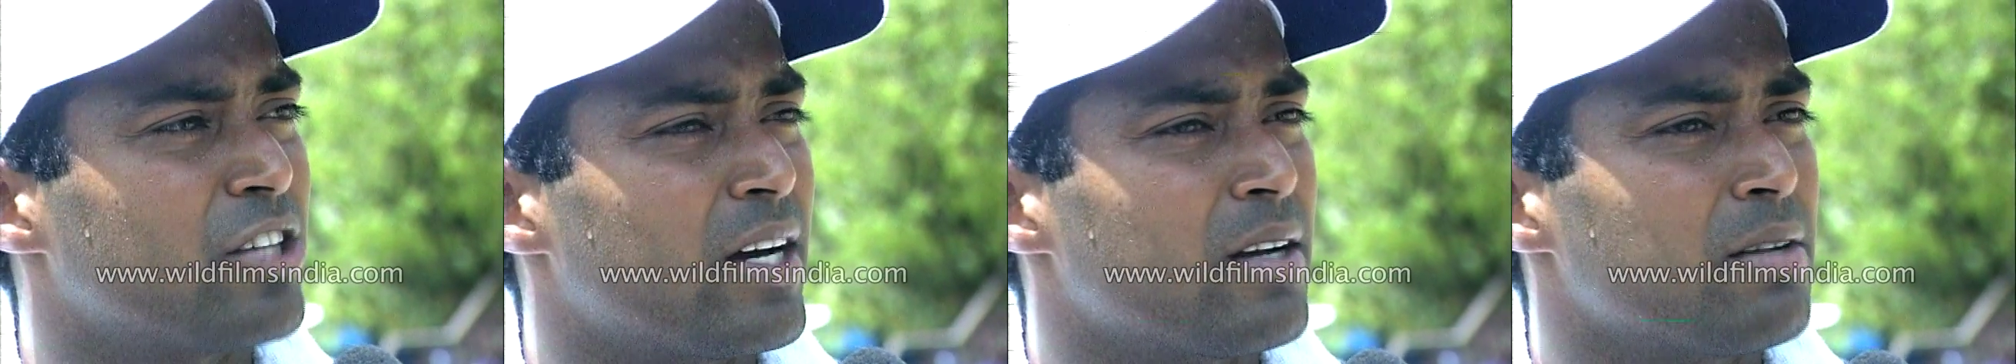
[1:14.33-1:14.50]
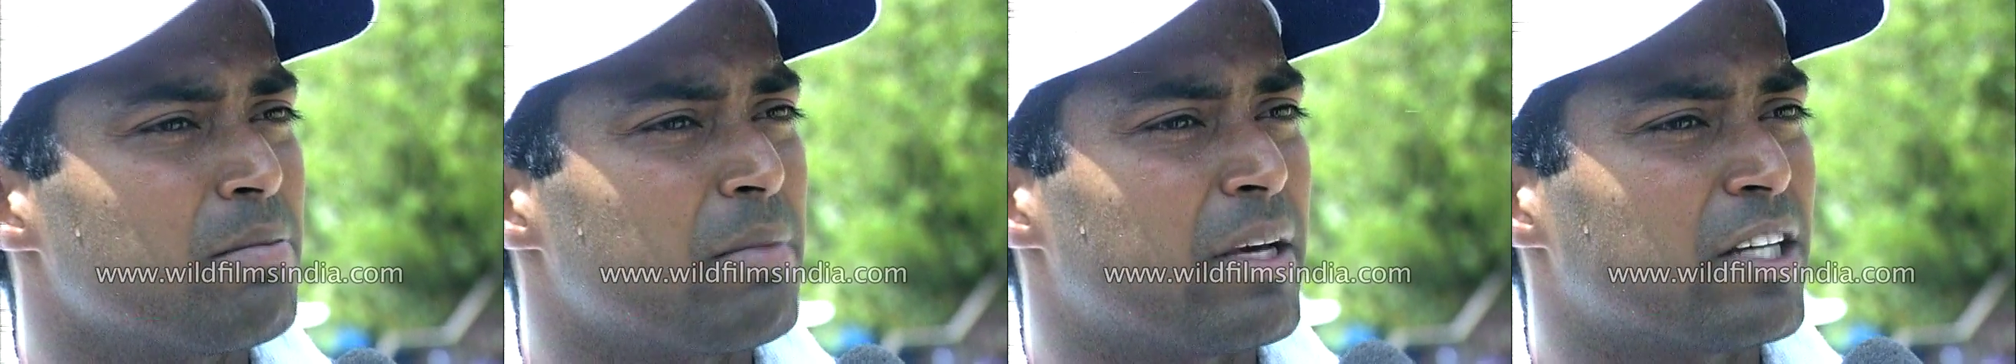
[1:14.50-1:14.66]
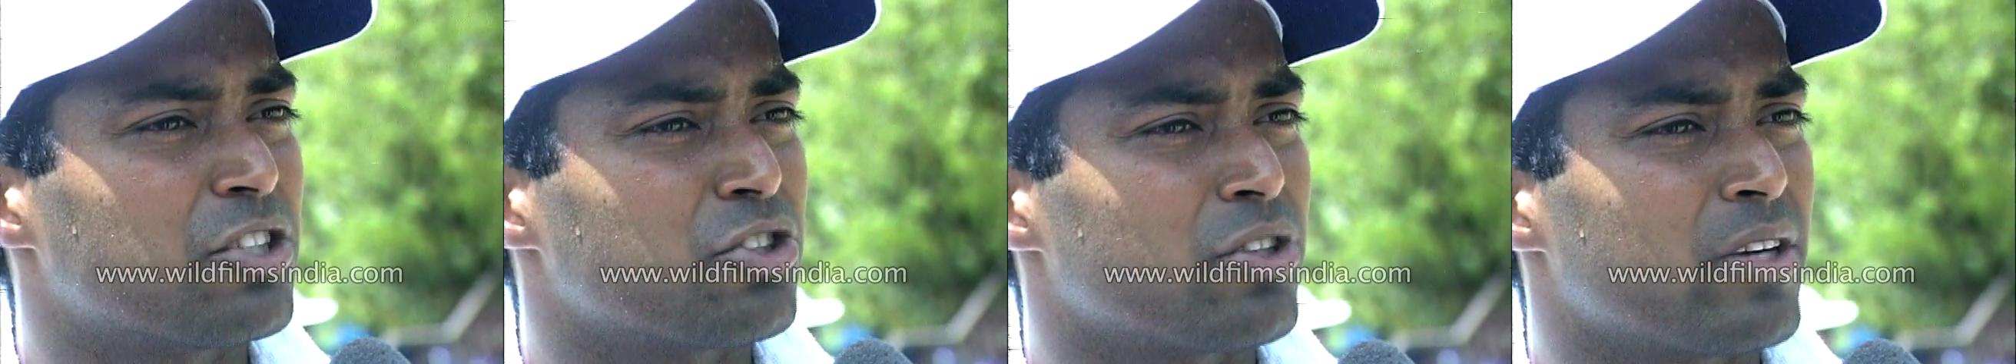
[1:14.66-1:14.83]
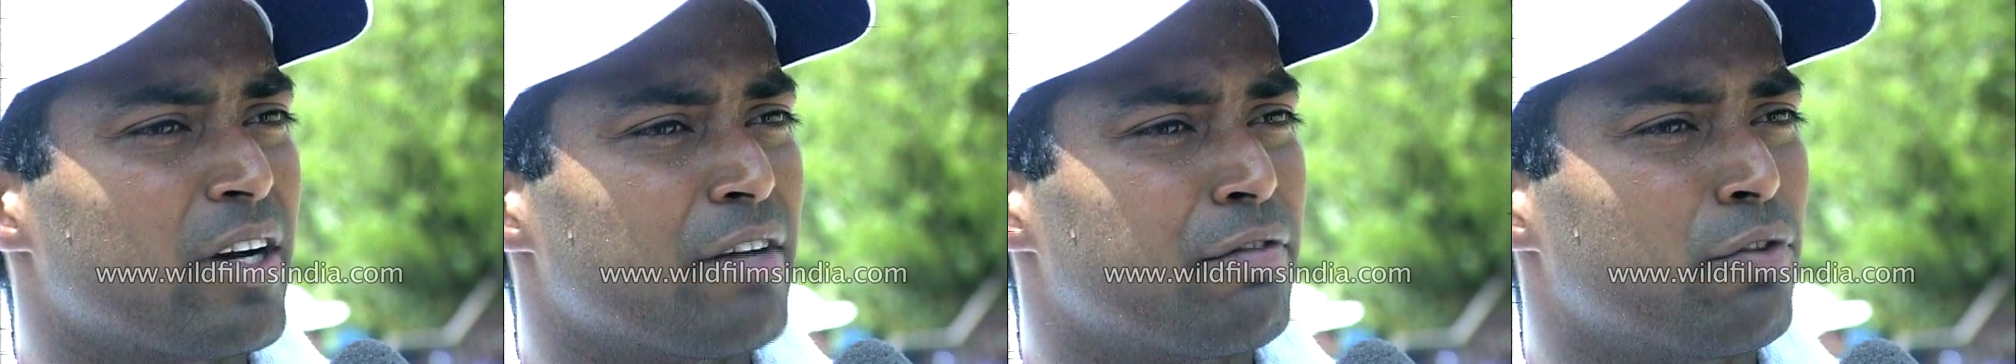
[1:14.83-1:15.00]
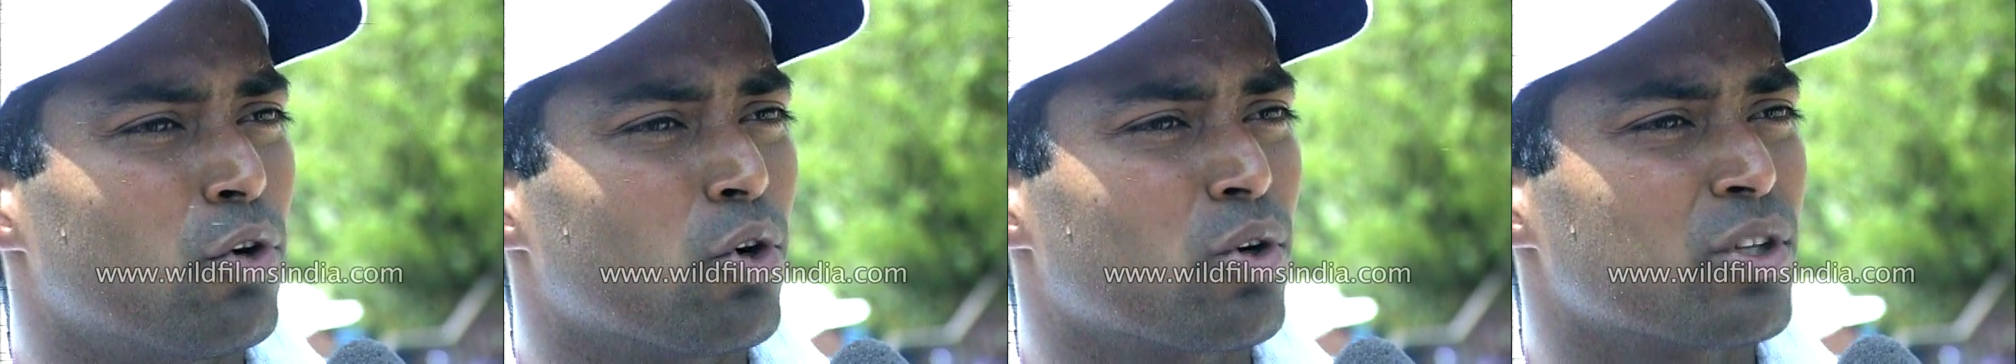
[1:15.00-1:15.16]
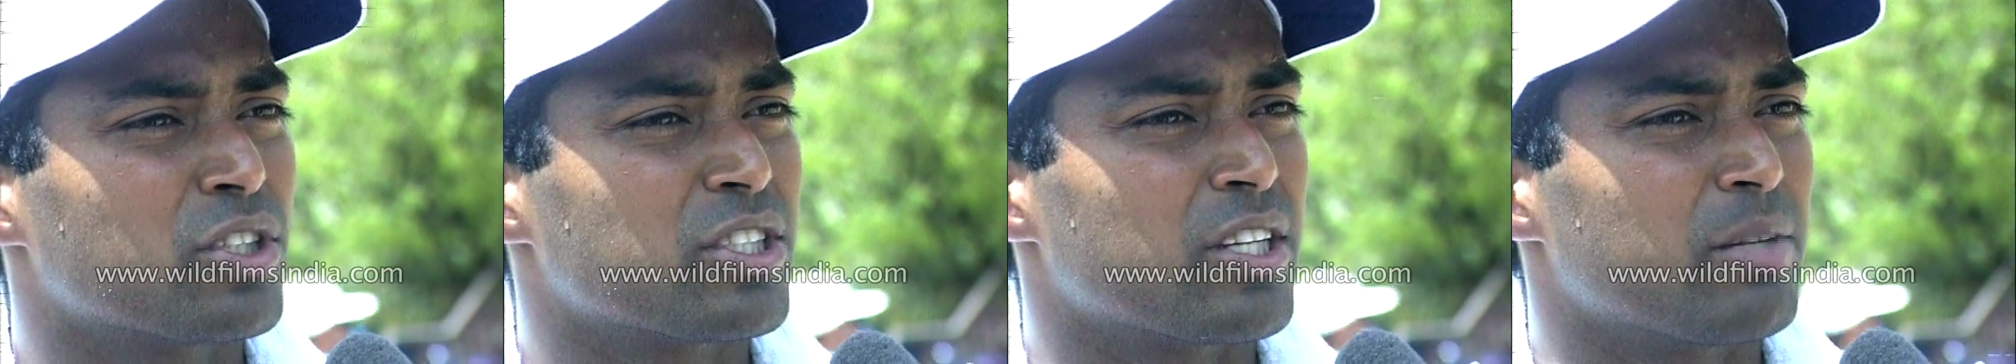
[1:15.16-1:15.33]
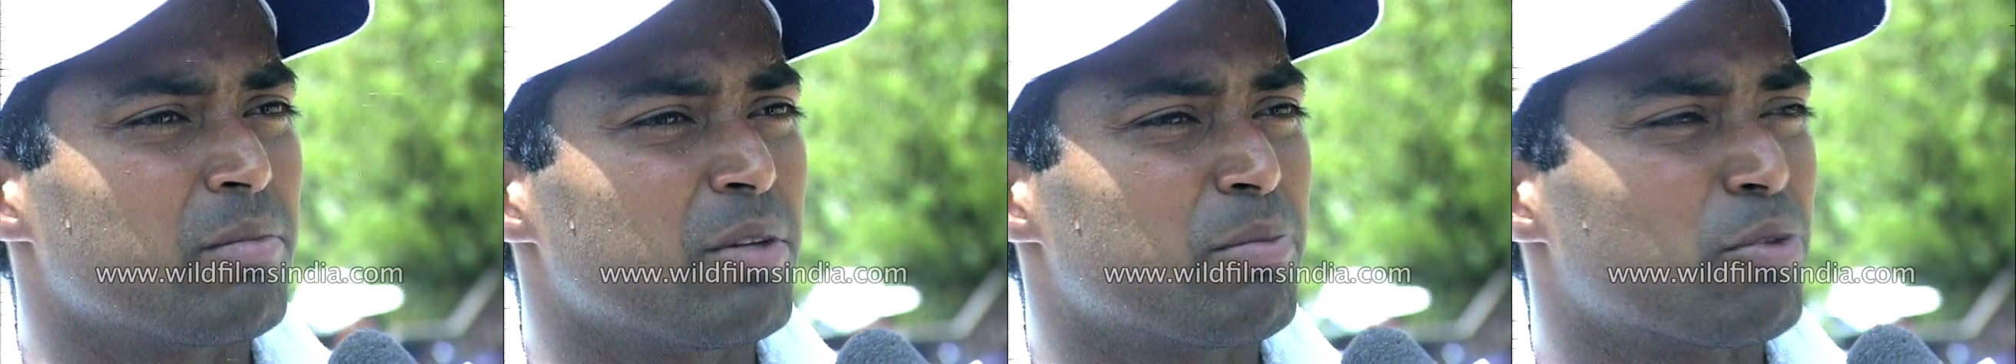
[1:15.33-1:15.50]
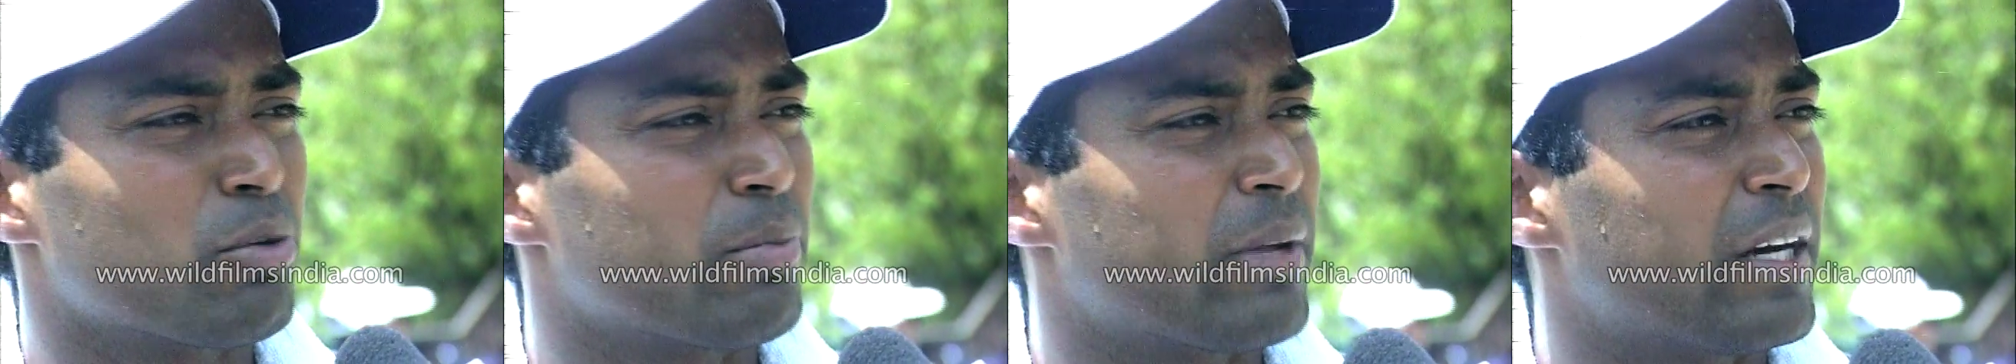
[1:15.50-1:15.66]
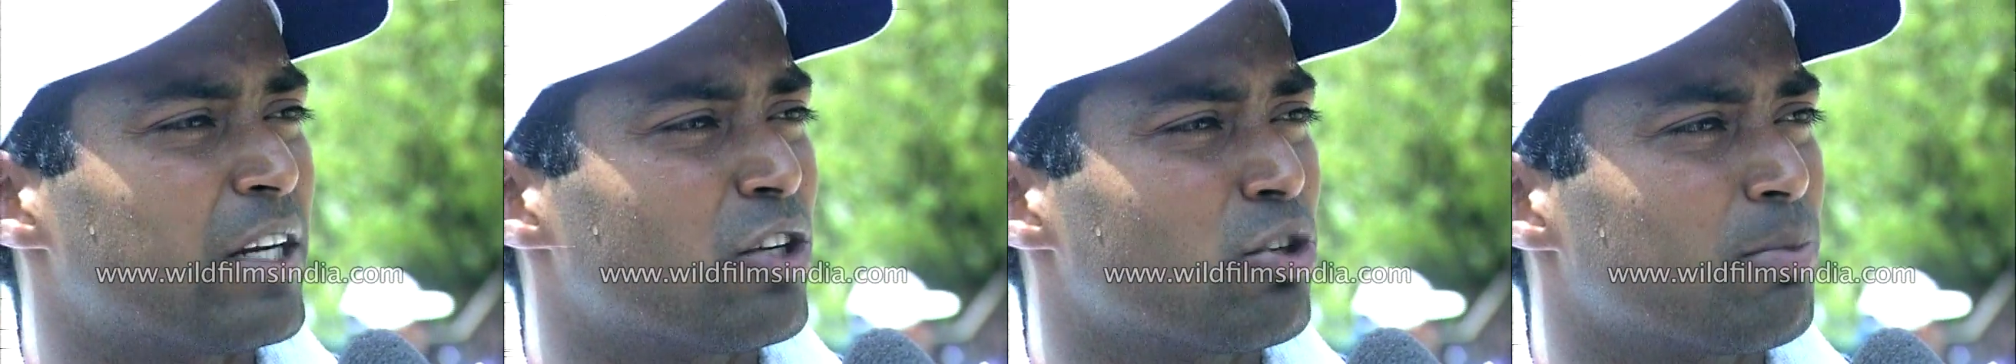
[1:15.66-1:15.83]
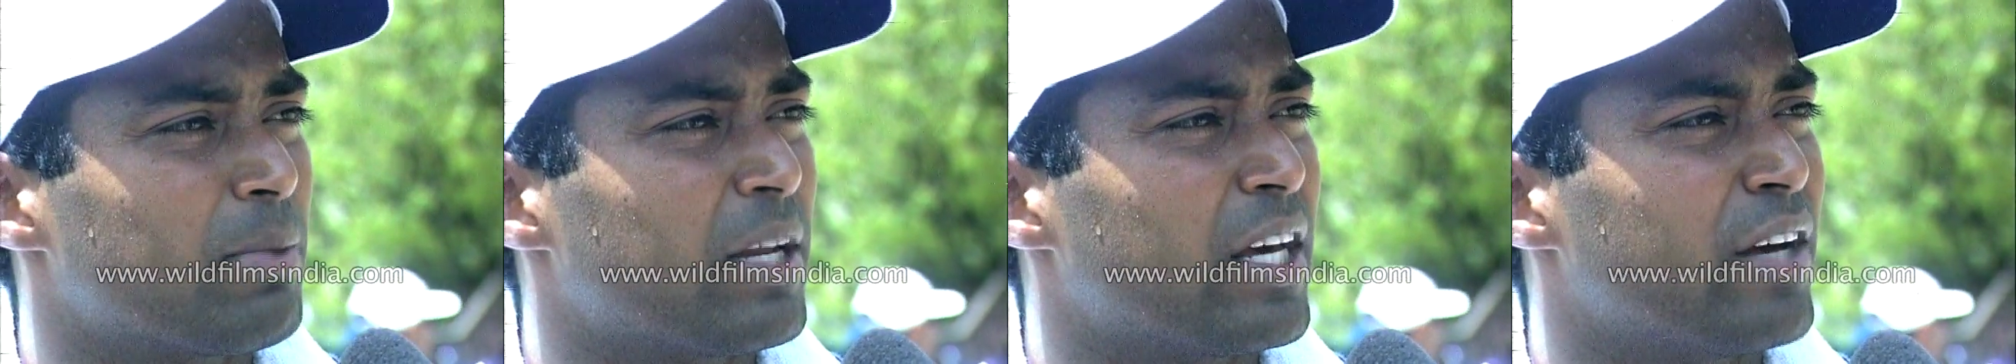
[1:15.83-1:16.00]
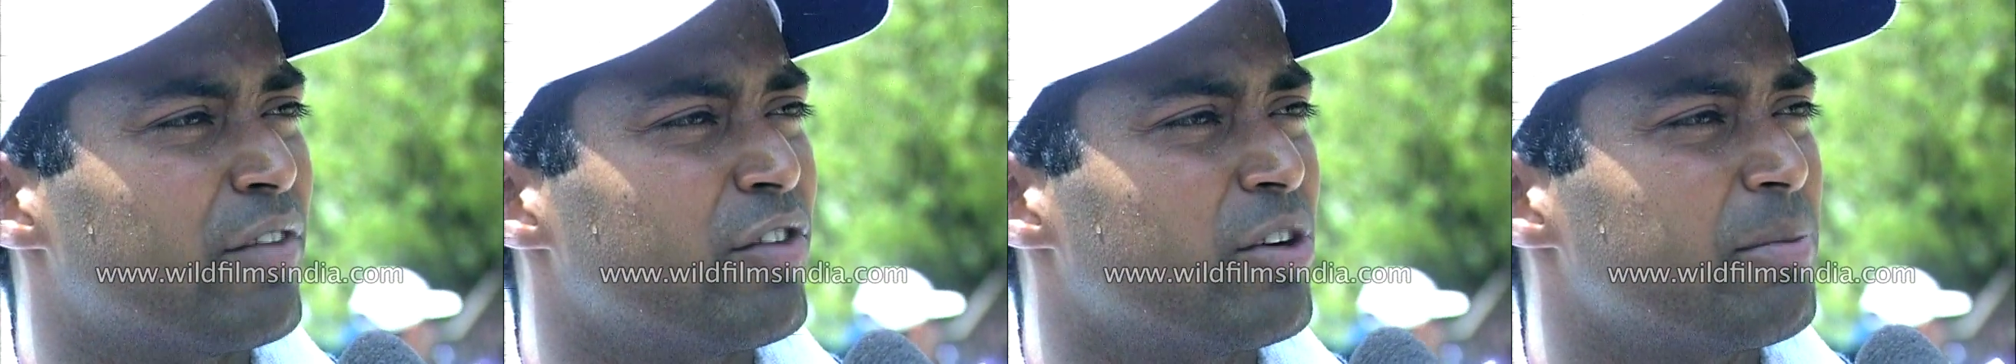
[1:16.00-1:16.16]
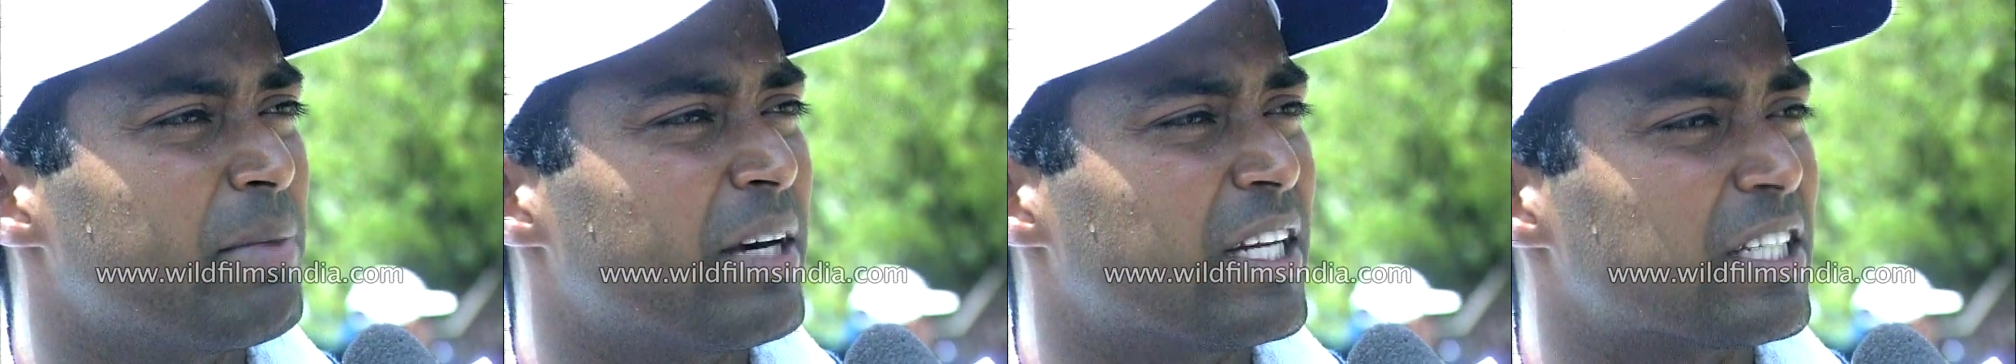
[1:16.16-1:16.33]
try and make sure I focus and be prepared to
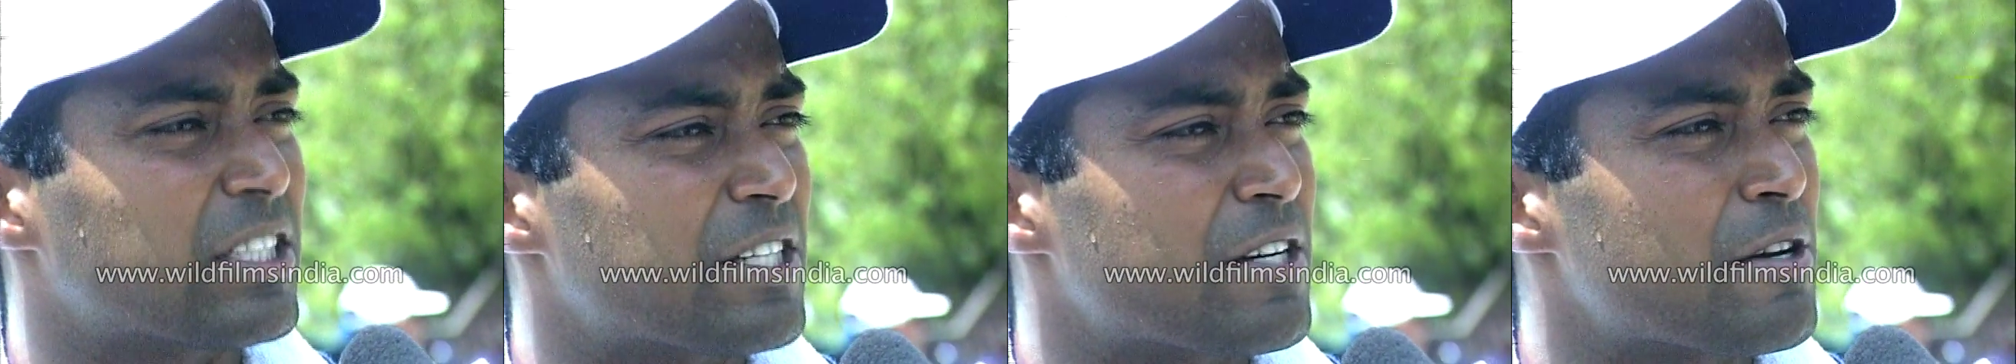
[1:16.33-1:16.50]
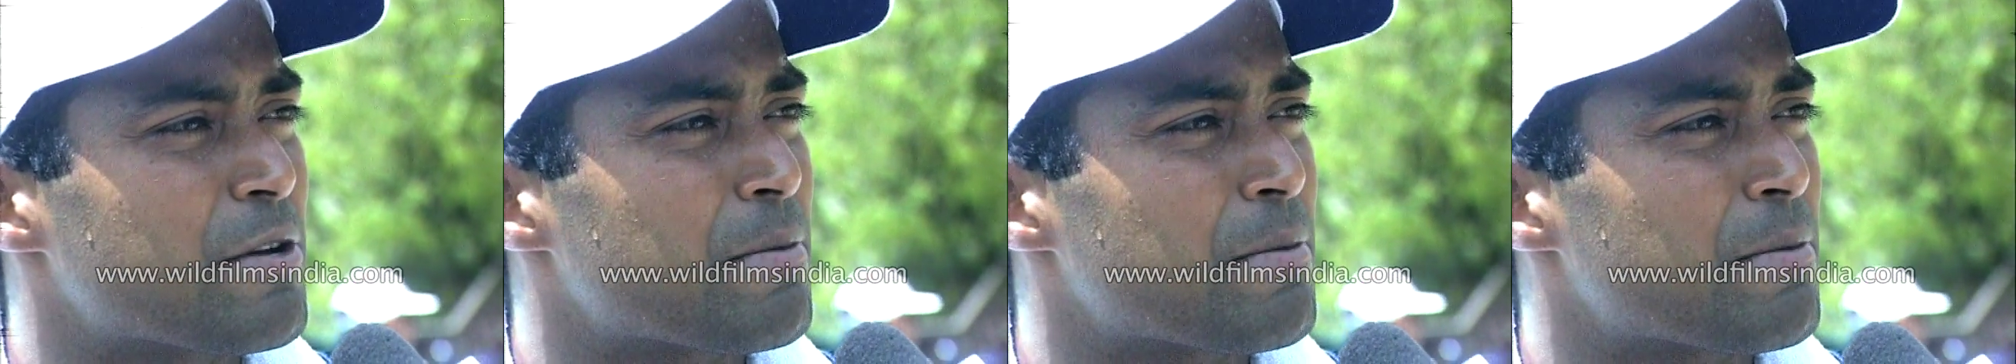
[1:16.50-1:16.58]
play every match.